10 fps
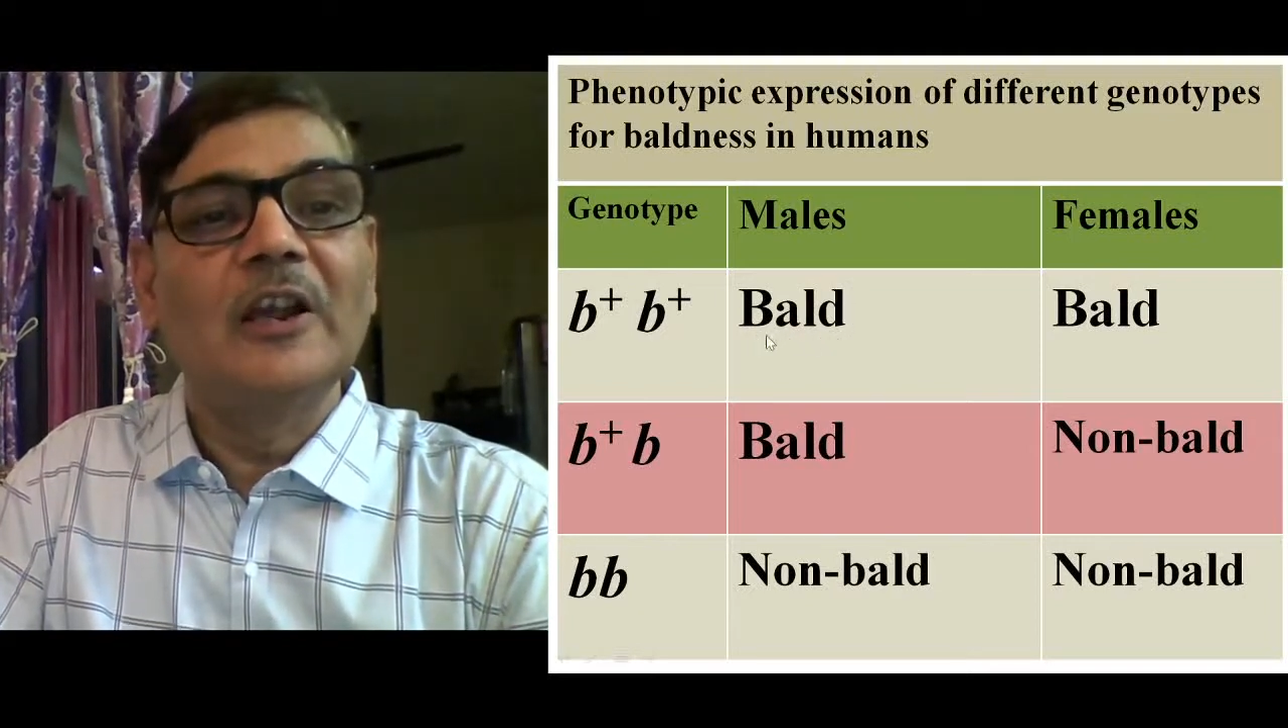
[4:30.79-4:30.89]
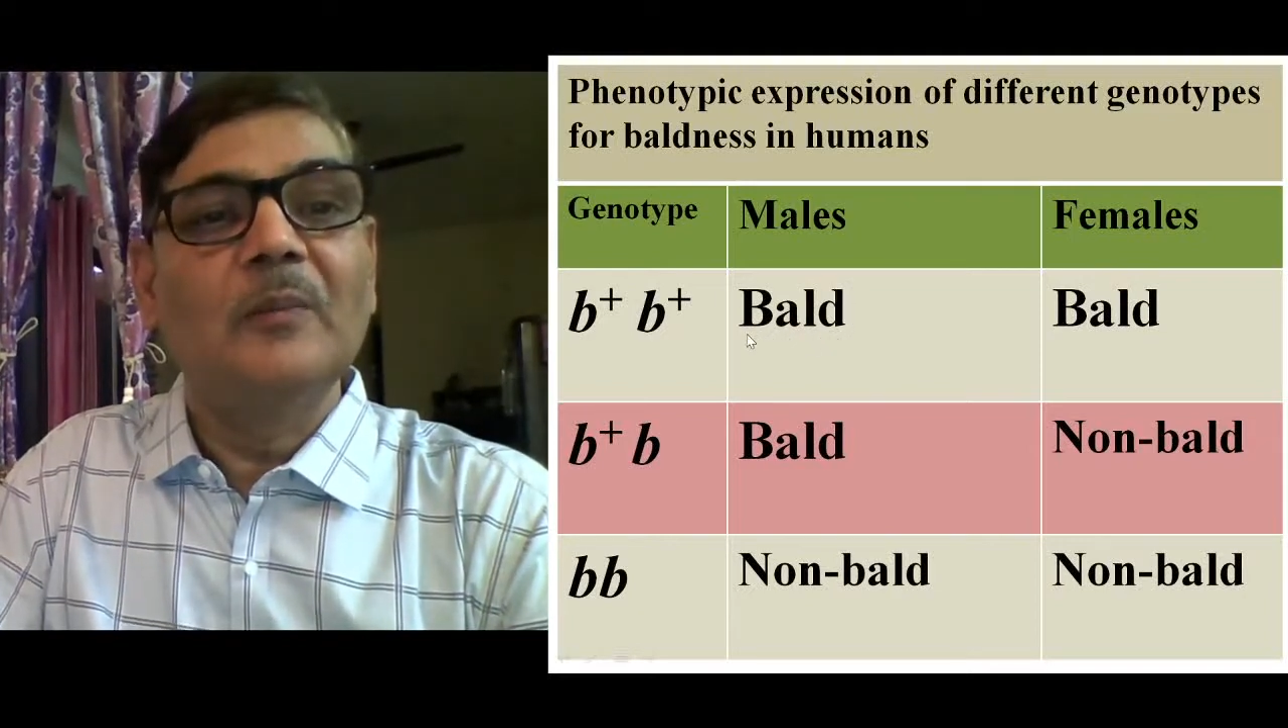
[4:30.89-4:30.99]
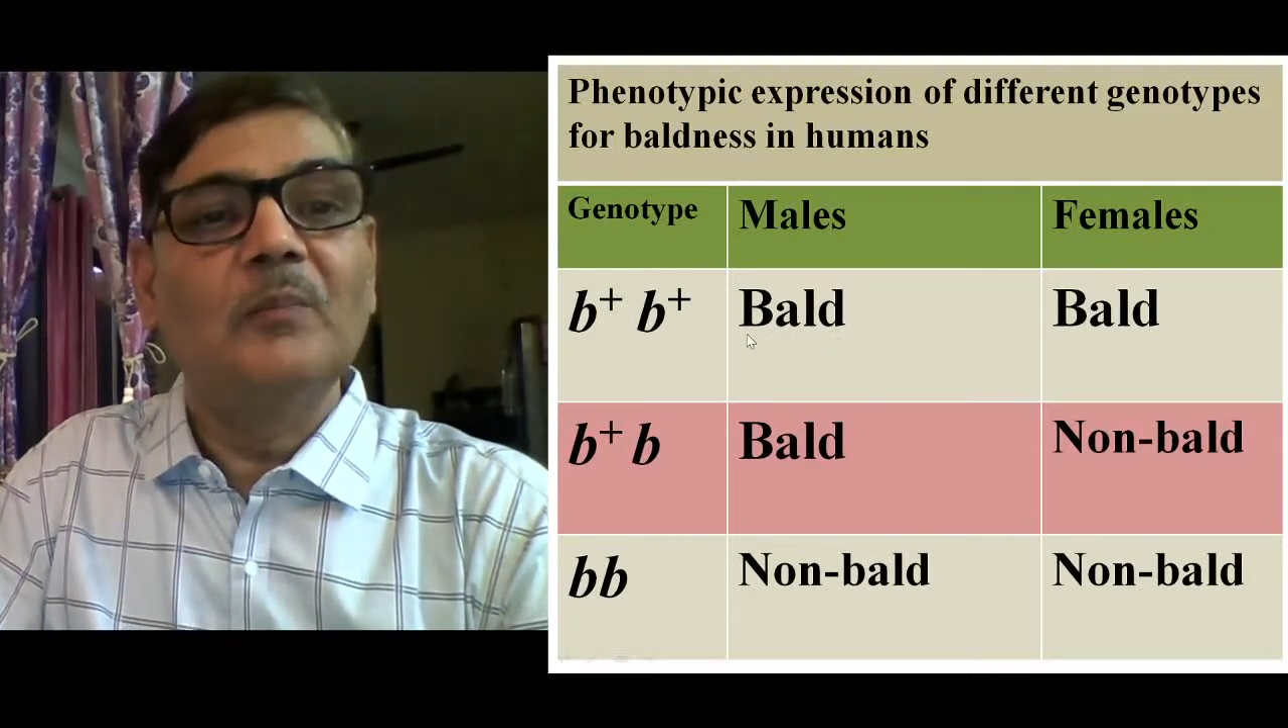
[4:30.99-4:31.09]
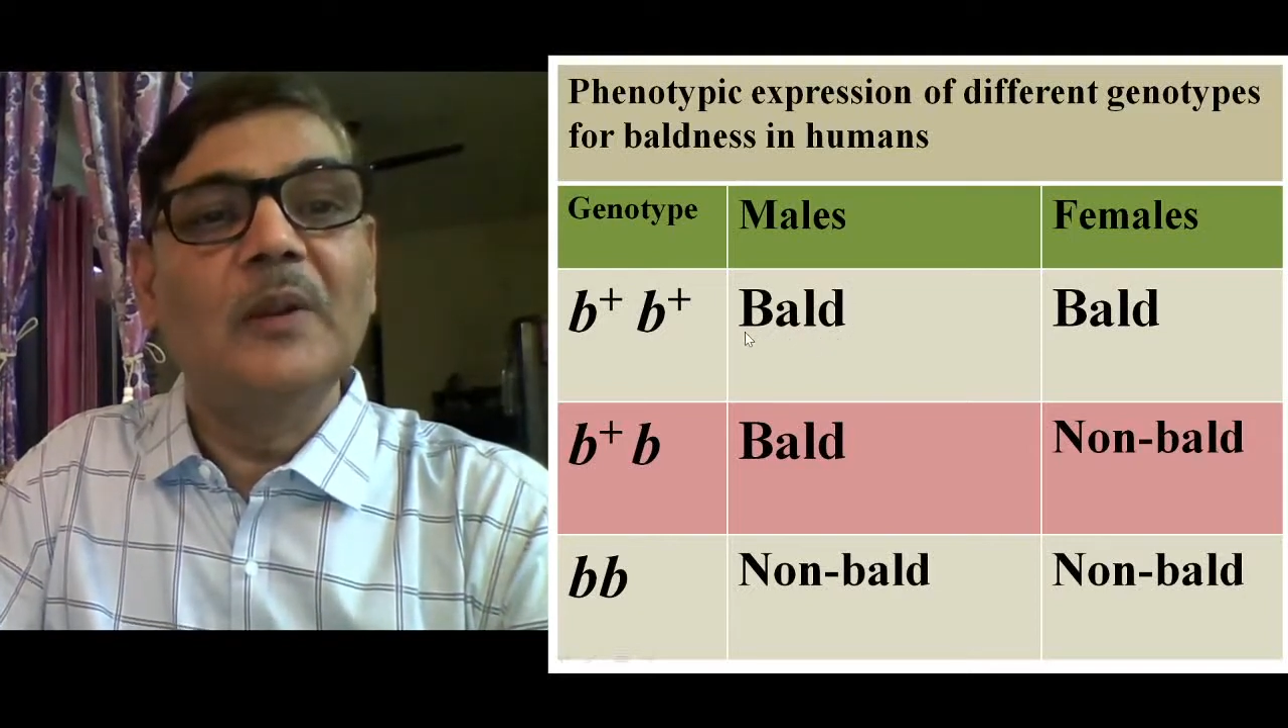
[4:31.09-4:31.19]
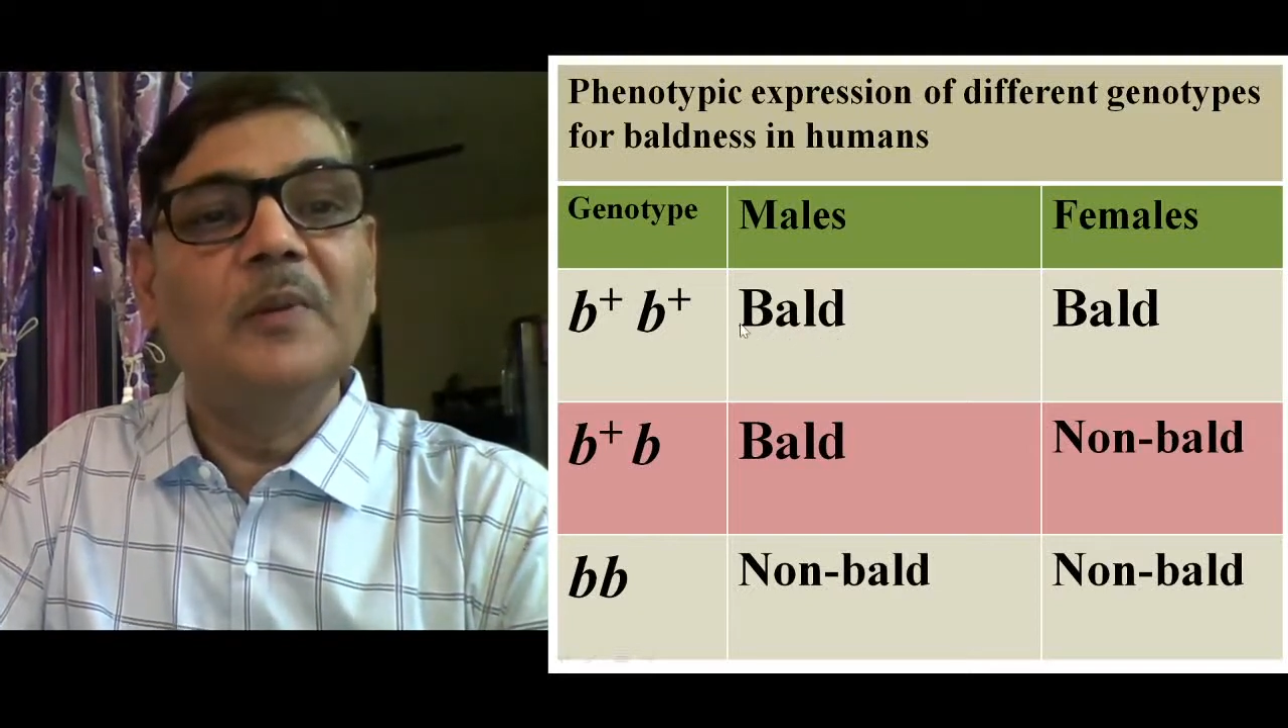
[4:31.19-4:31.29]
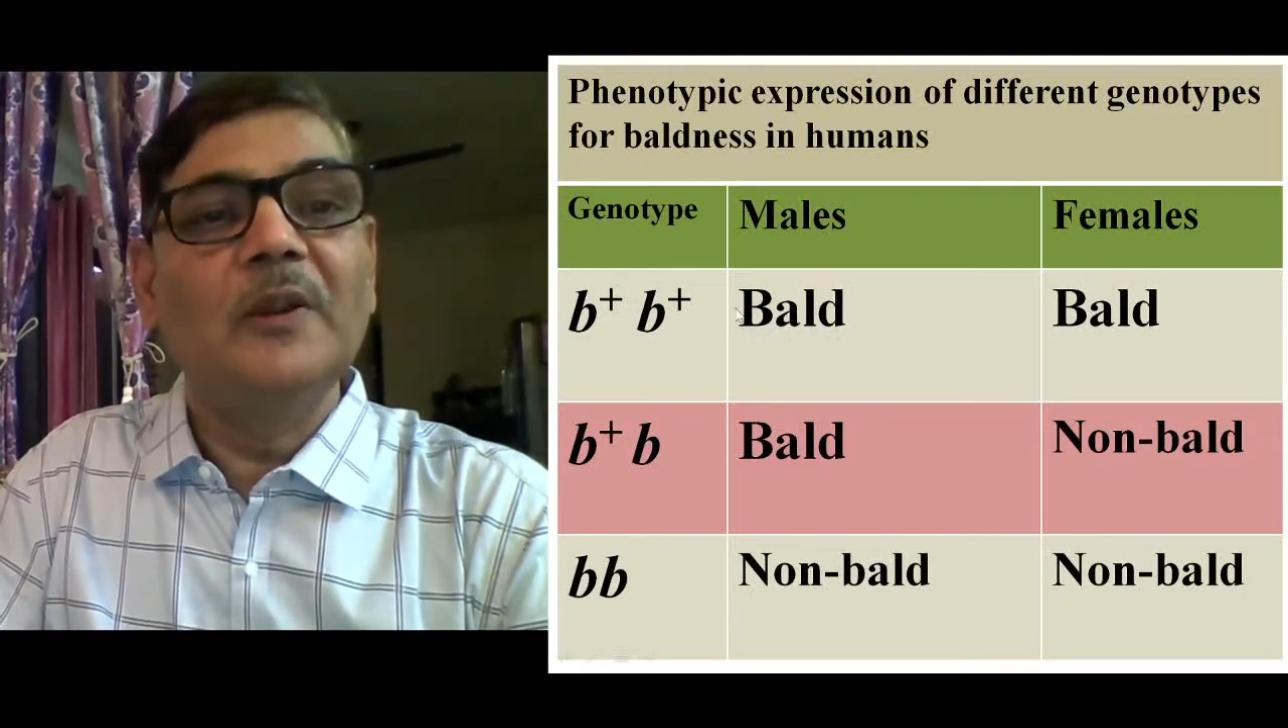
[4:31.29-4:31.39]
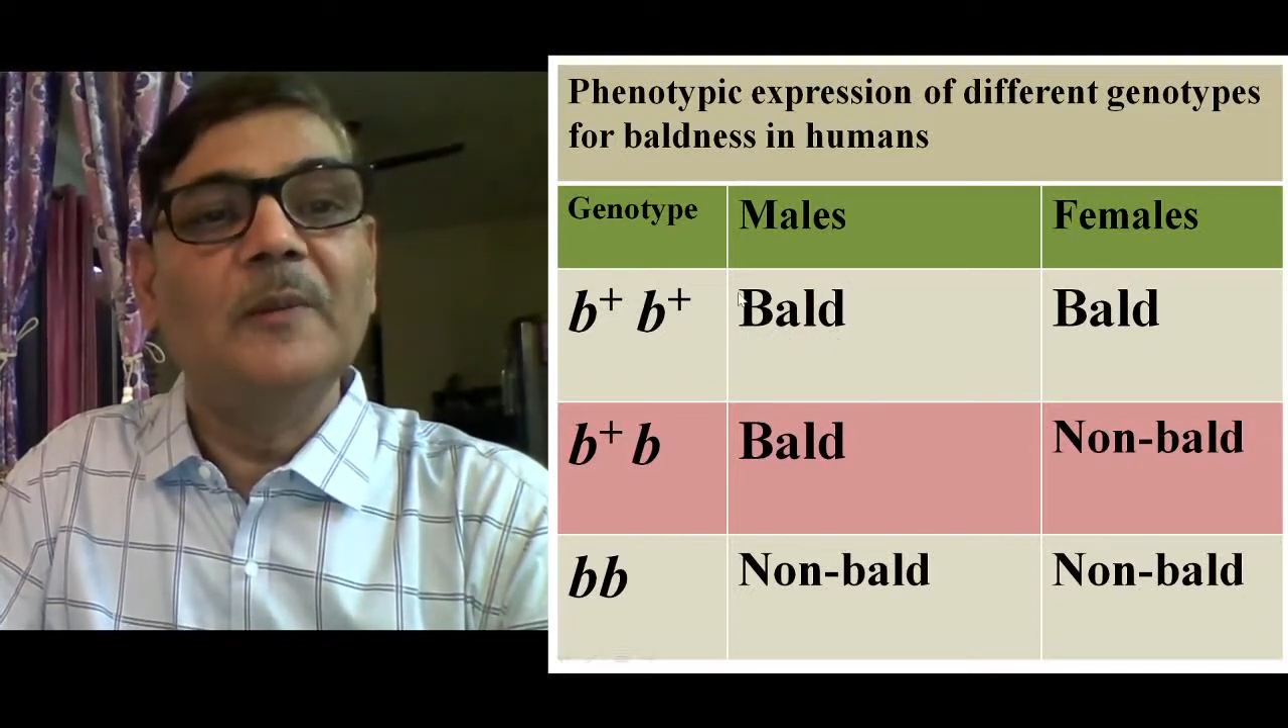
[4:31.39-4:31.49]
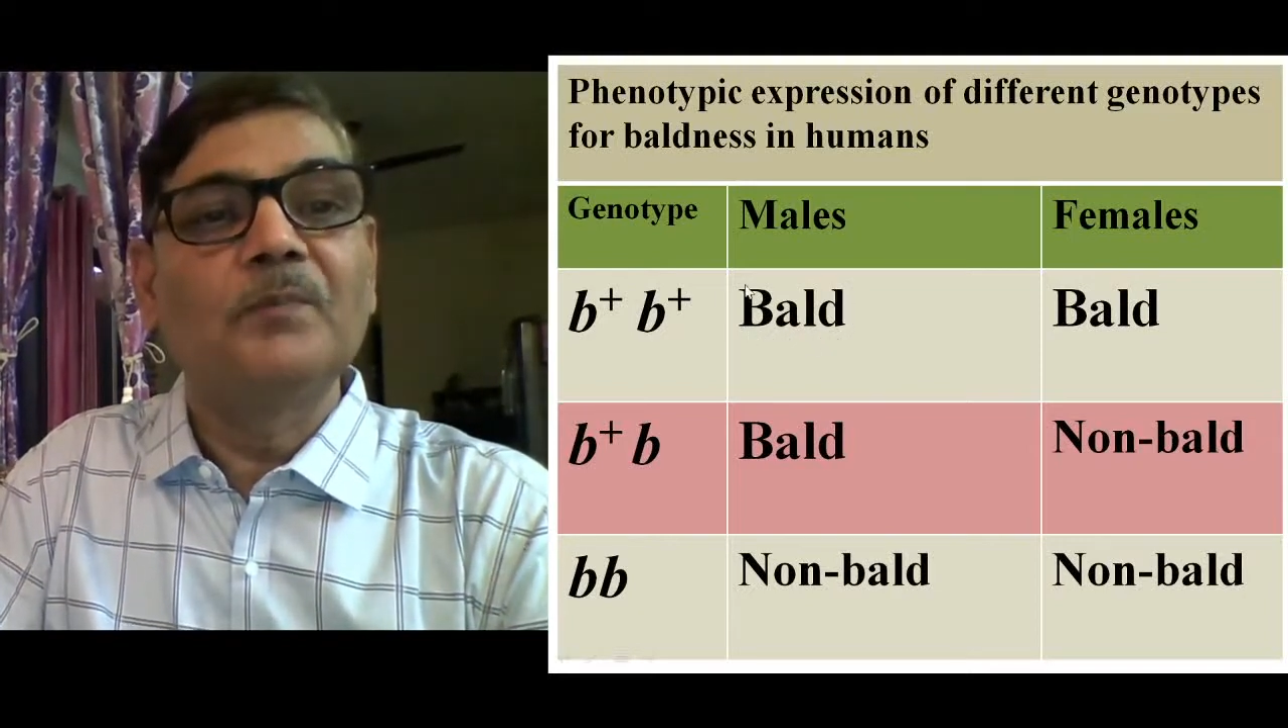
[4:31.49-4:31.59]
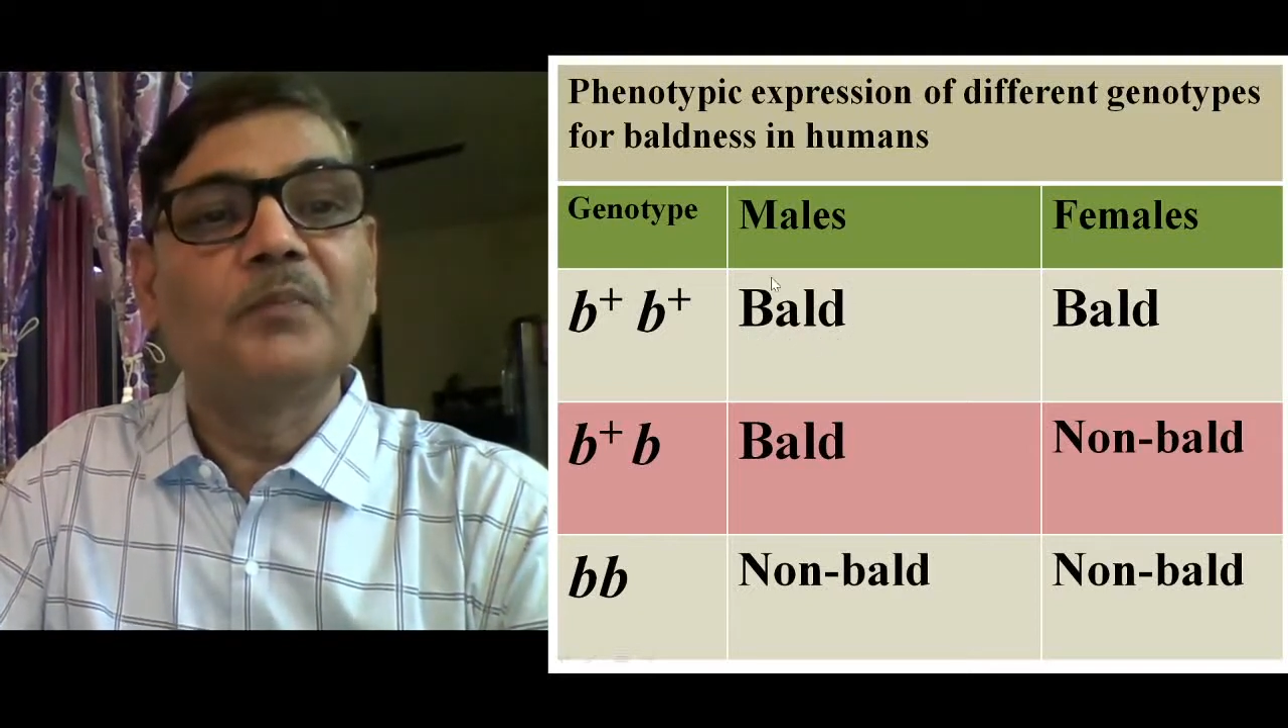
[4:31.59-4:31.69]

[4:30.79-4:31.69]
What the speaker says: may be